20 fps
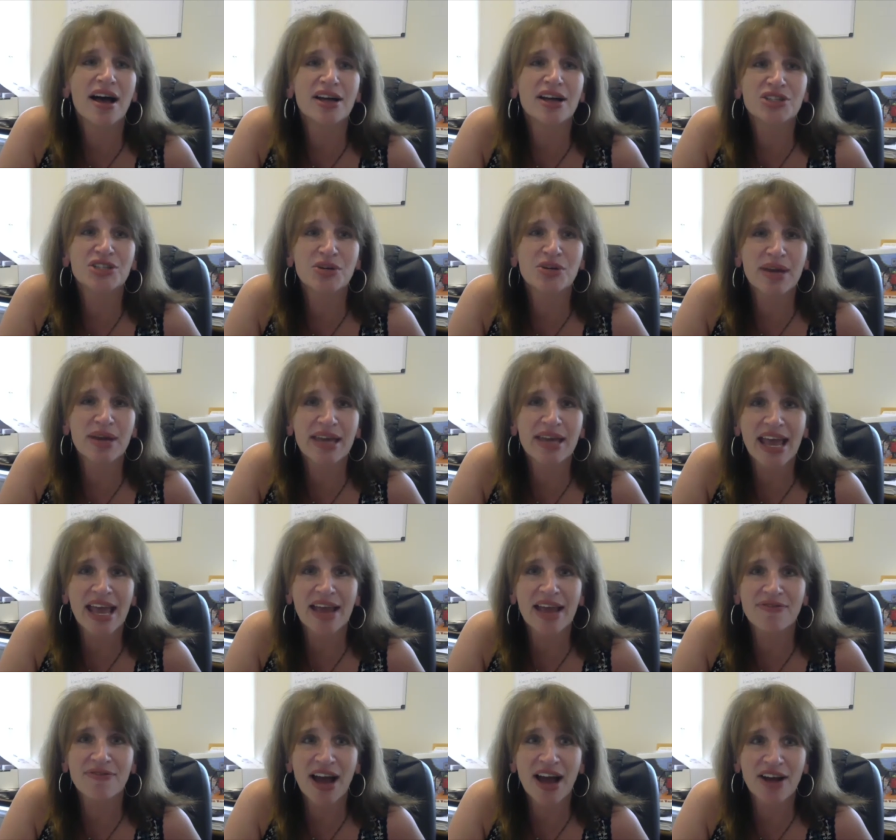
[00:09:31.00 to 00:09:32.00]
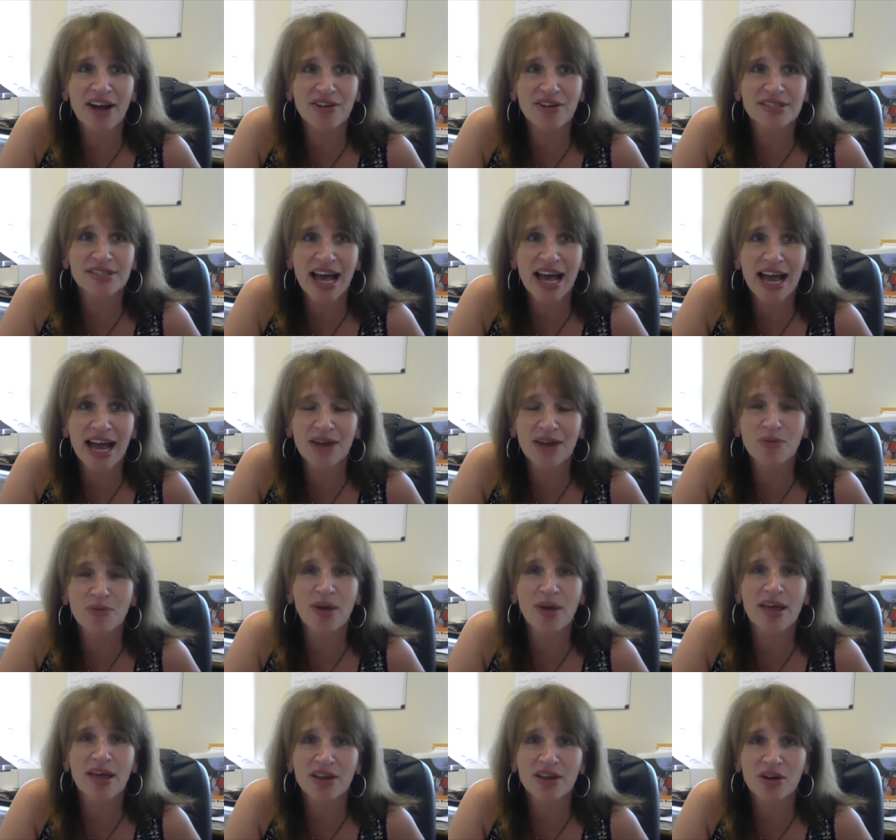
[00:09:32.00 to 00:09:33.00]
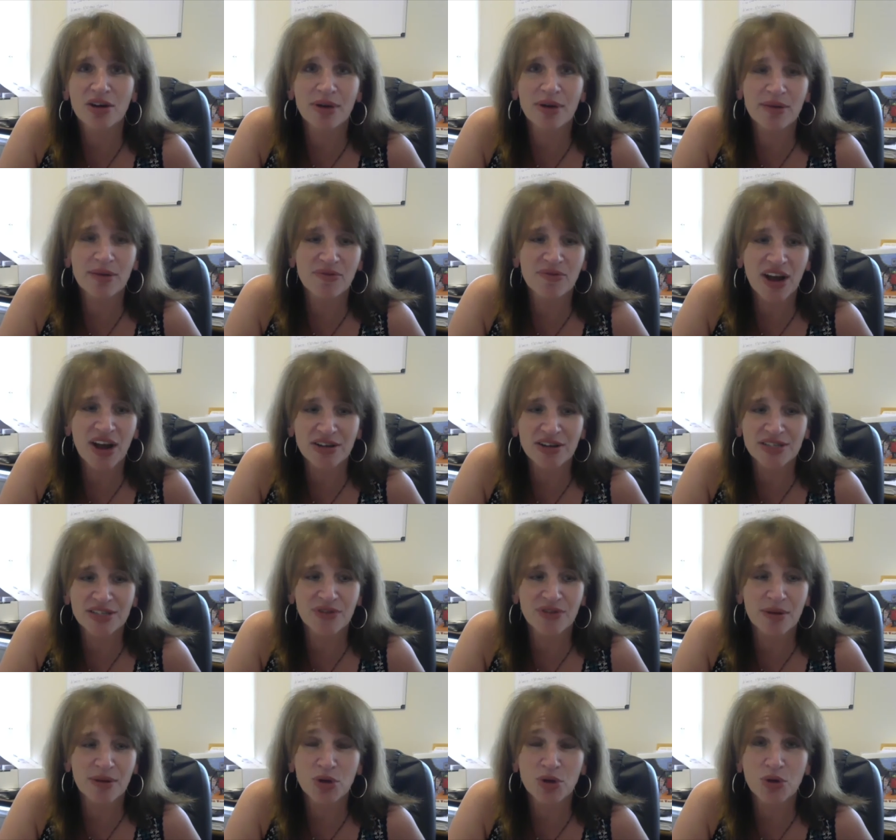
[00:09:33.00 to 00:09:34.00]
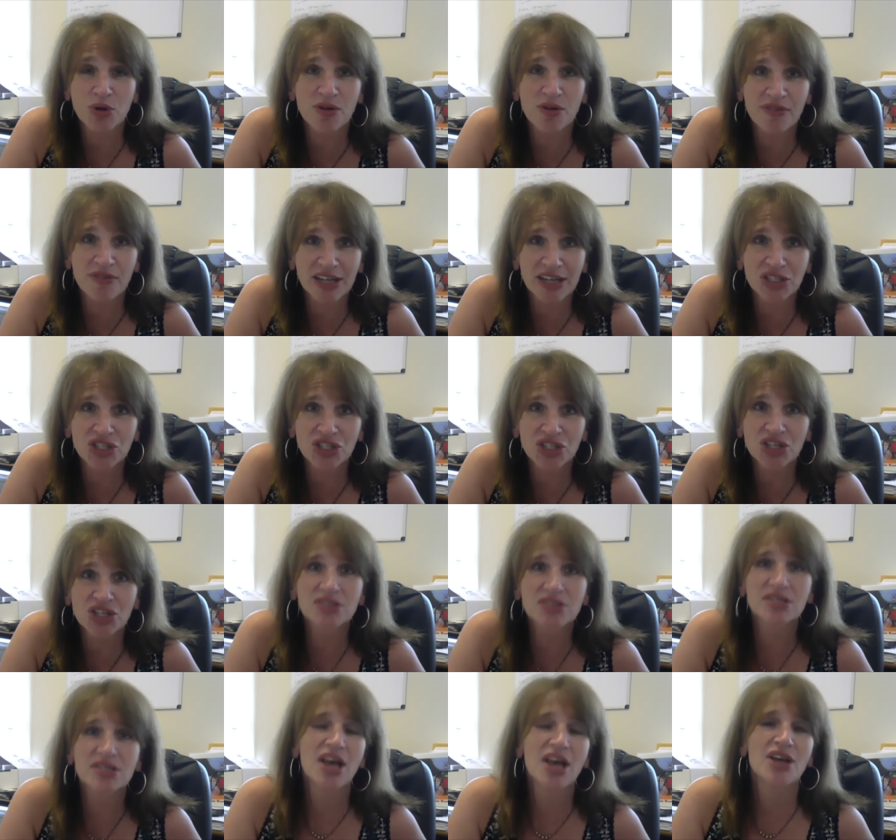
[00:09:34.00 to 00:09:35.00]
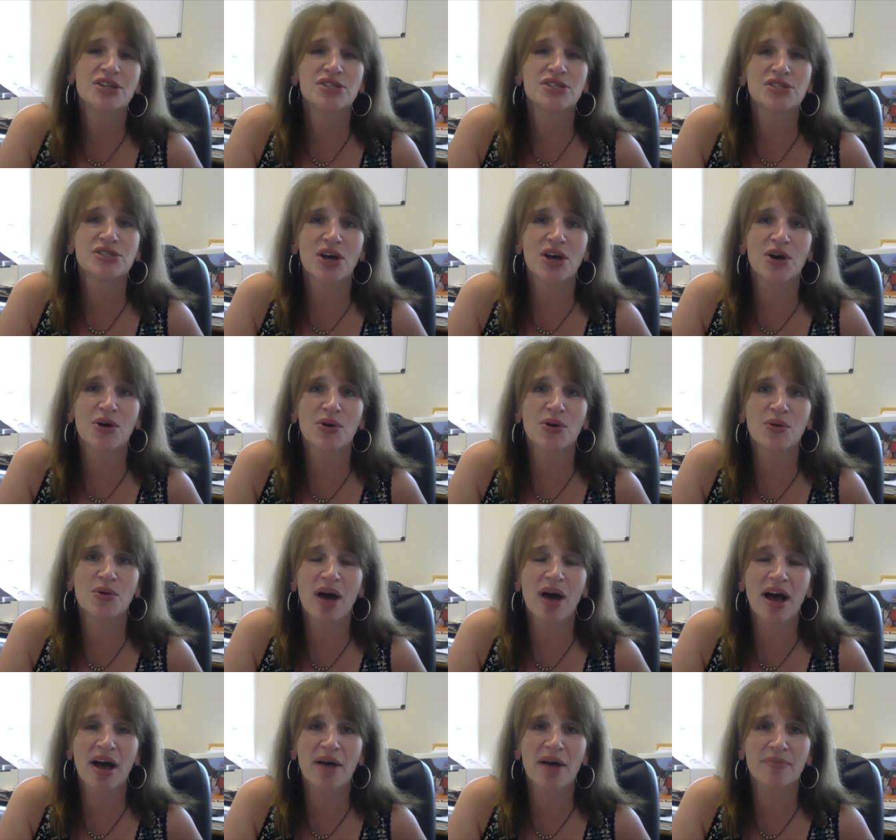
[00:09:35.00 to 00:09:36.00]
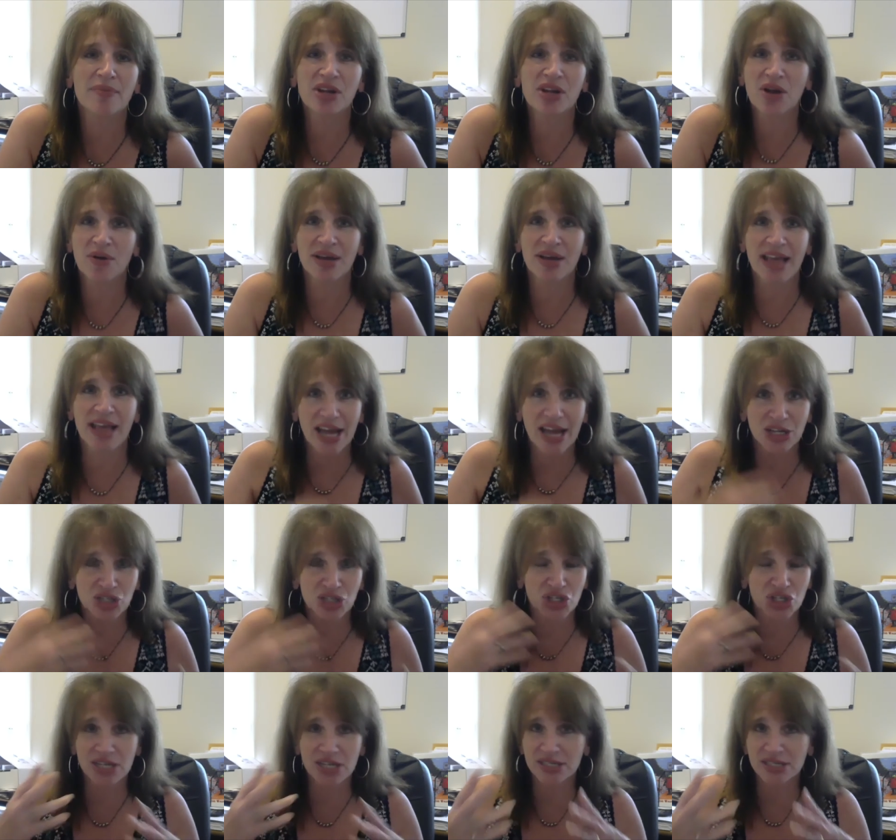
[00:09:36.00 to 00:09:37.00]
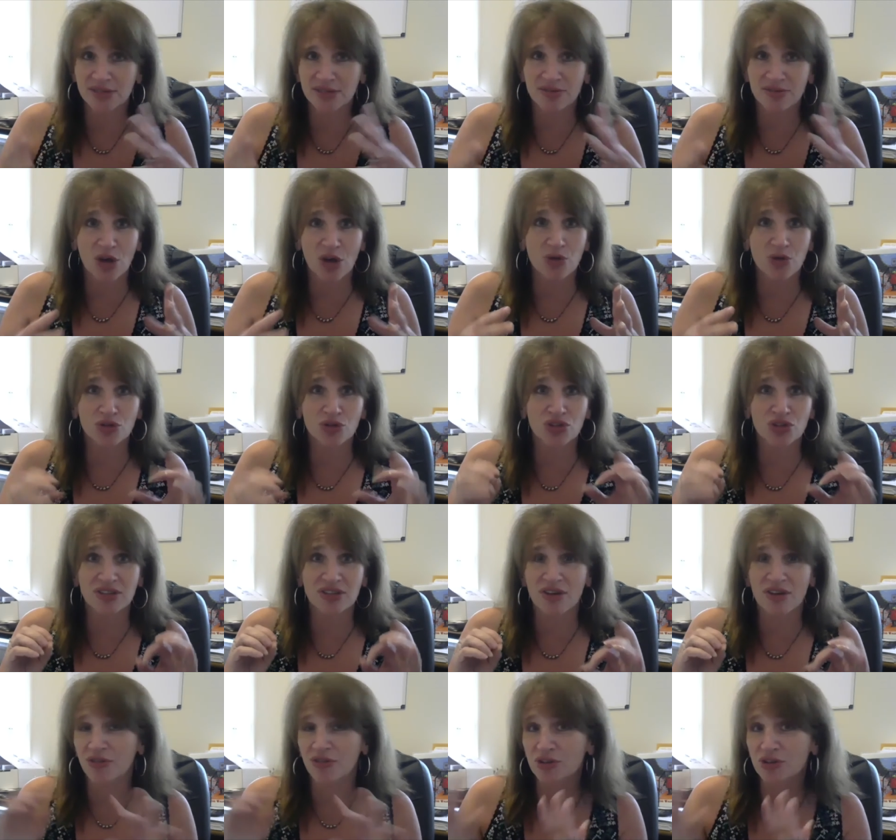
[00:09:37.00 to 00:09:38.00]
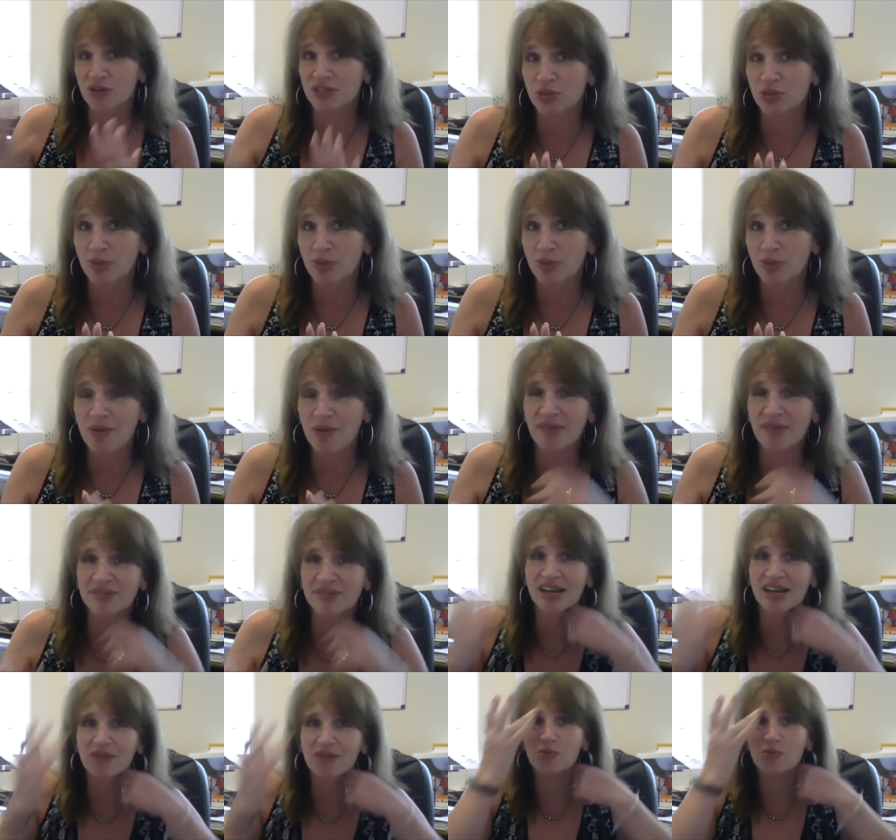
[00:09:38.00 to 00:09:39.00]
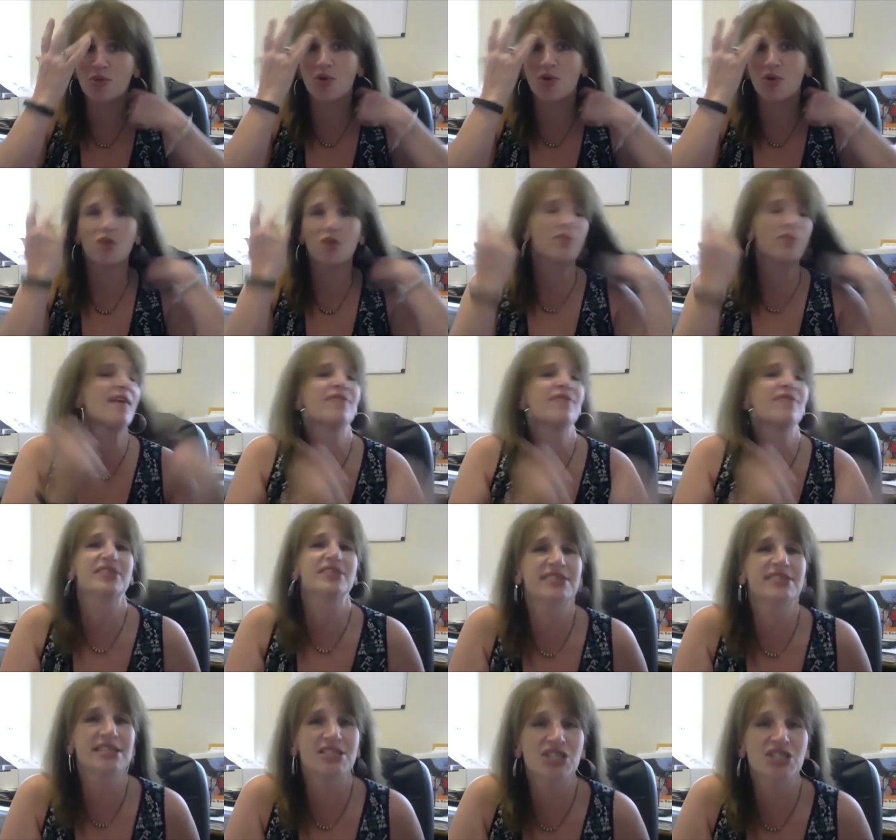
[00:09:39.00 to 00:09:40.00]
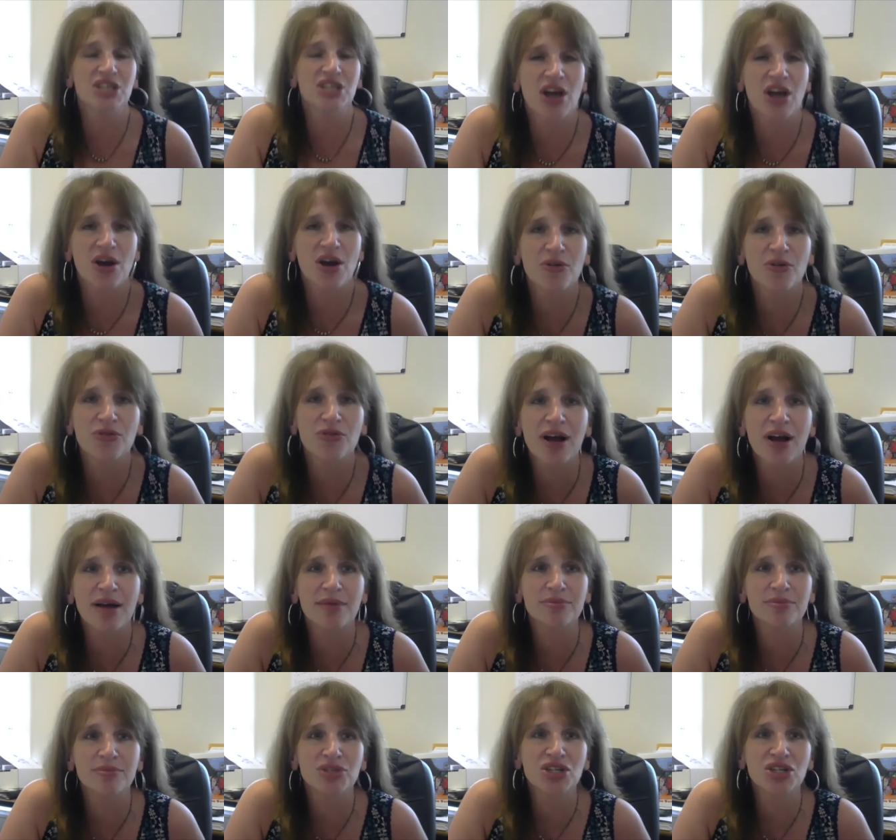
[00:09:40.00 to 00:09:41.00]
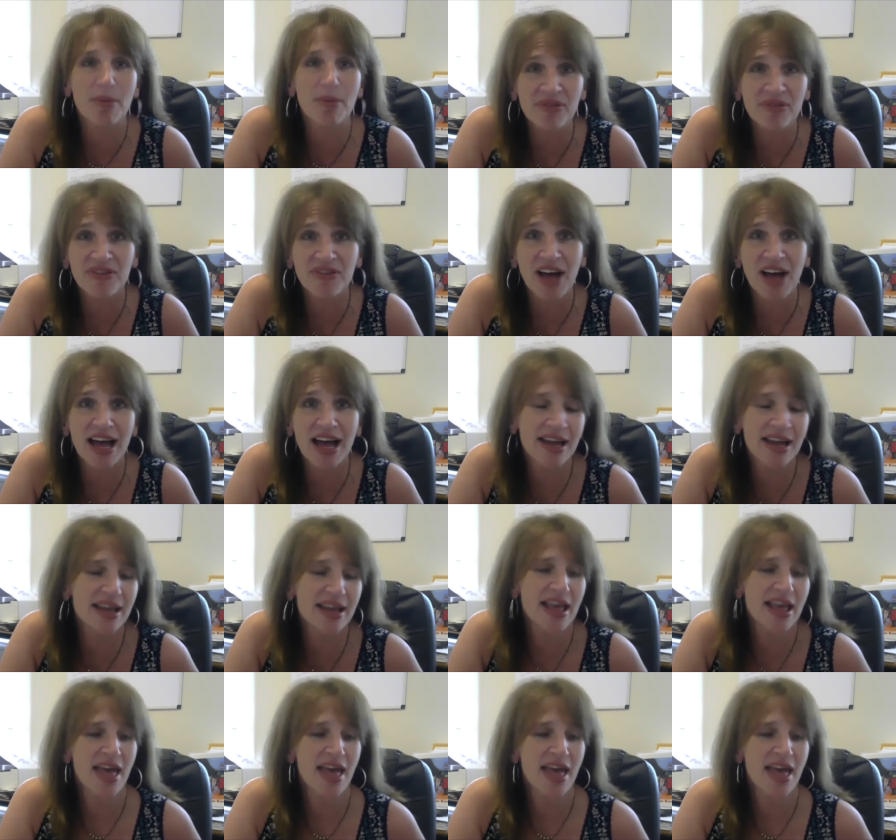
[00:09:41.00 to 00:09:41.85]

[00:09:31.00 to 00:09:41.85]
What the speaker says: doing a fireside with Kareem Ferris from Google Ventures. So, again, those are just our first 3. We have several more. We have the CTO from Shopify